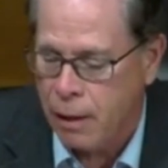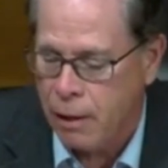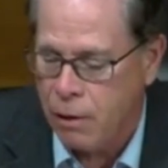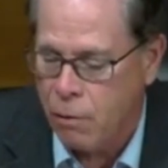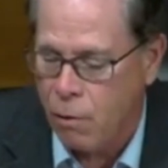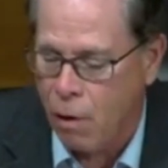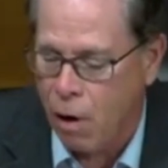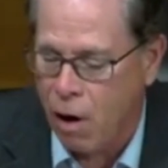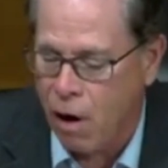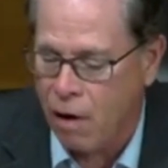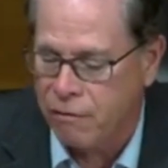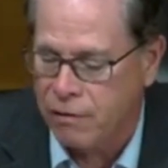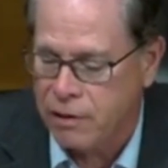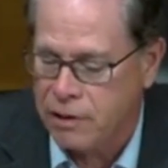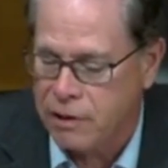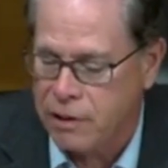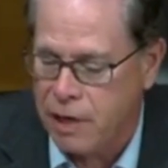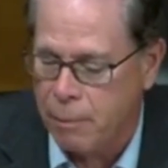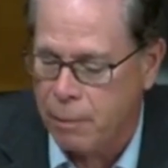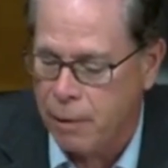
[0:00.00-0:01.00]
who
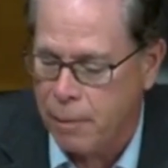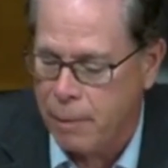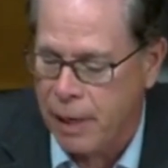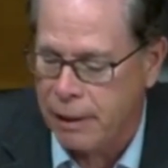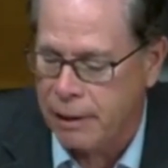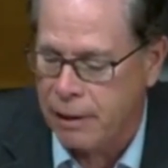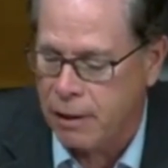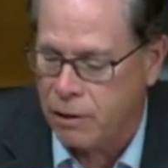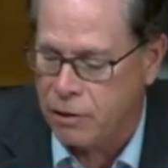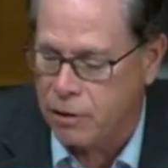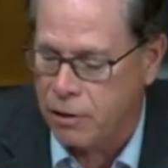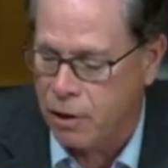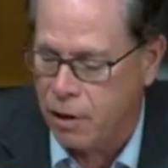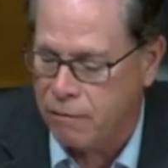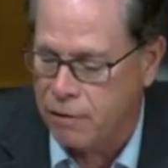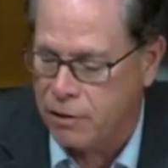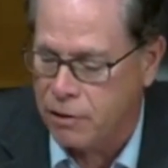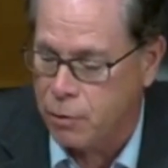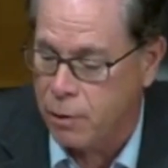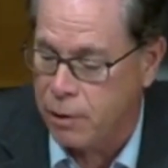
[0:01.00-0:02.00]
often supplement their
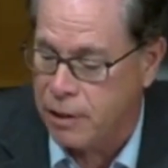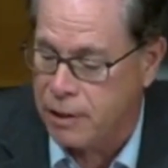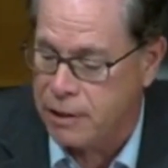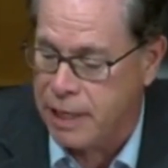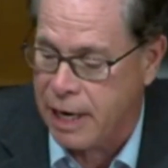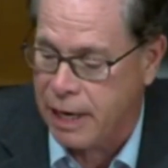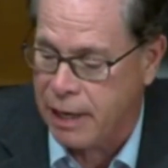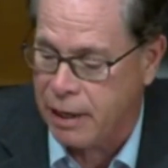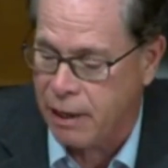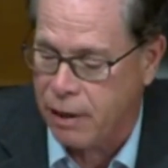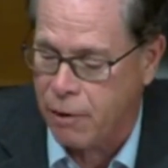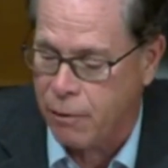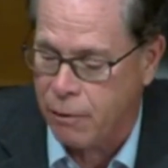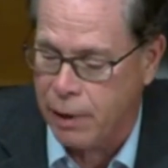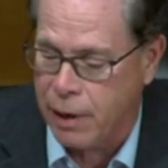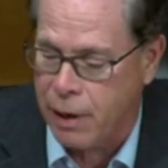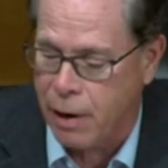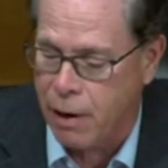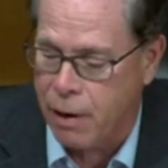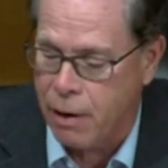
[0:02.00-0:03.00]
service with a second
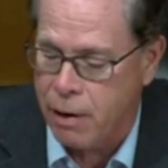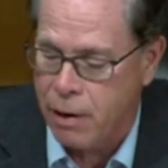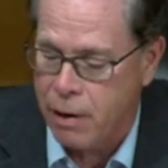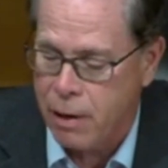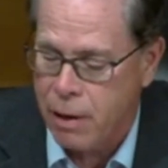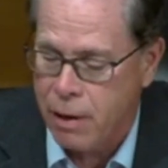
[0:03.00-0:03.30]
career.